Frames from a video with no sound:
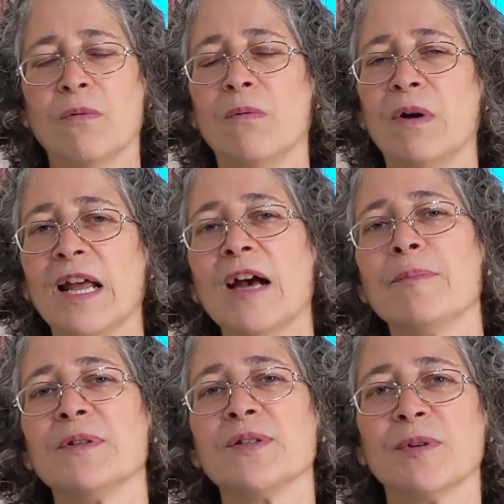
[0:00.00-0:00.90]
What
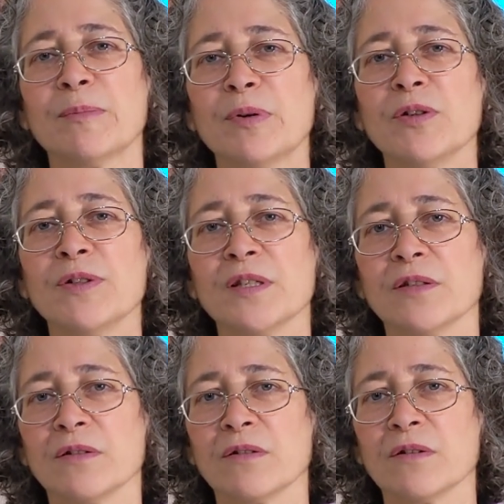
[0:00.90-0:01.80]
happens when a
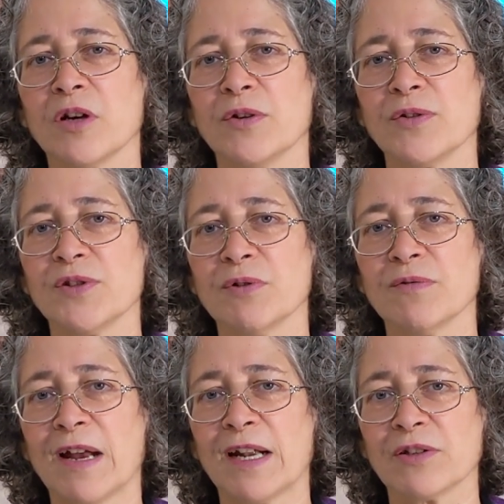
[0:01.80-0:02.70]
person goes through a
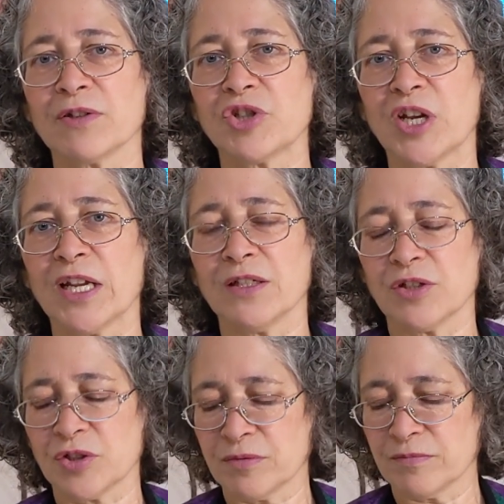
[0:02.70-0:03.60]
radical
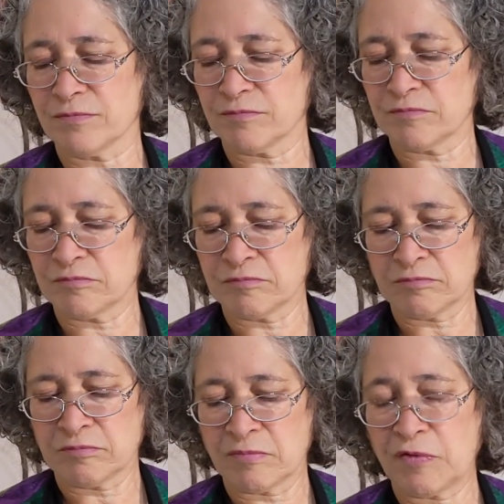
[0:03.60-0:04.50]
change
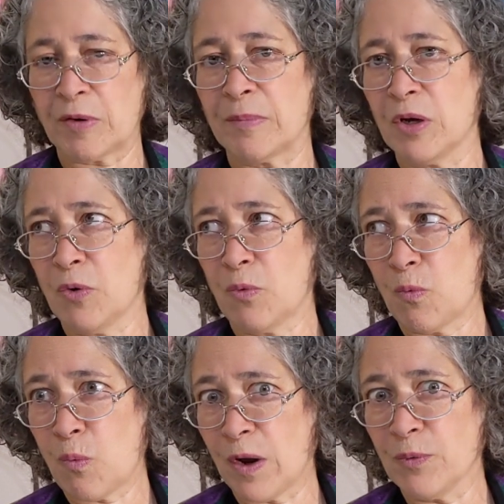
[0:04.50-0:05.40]
from
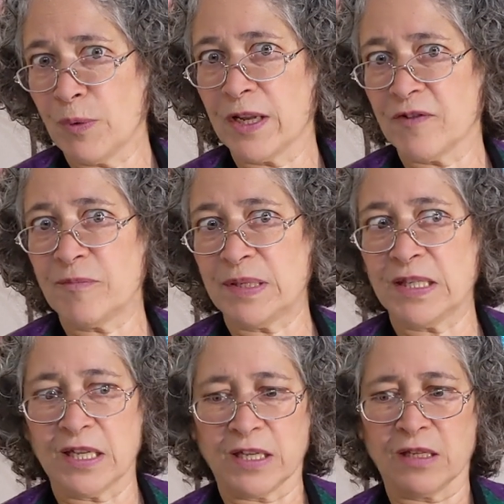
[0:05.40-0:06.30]
one way of
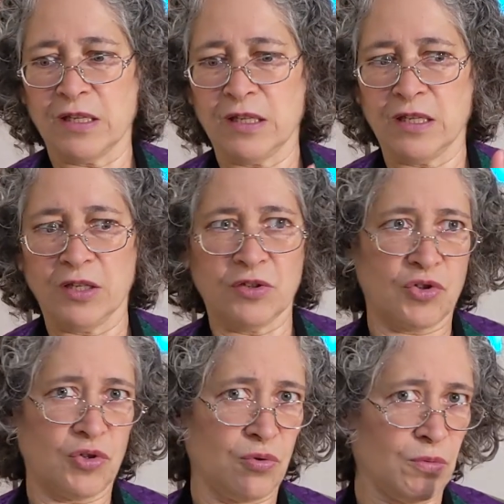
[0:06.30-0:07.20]
being
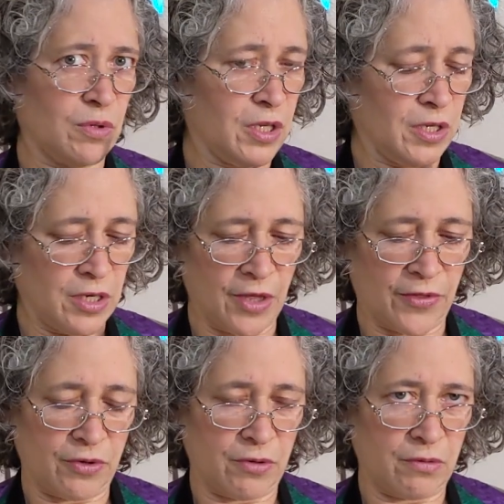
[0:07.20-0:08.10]
into another?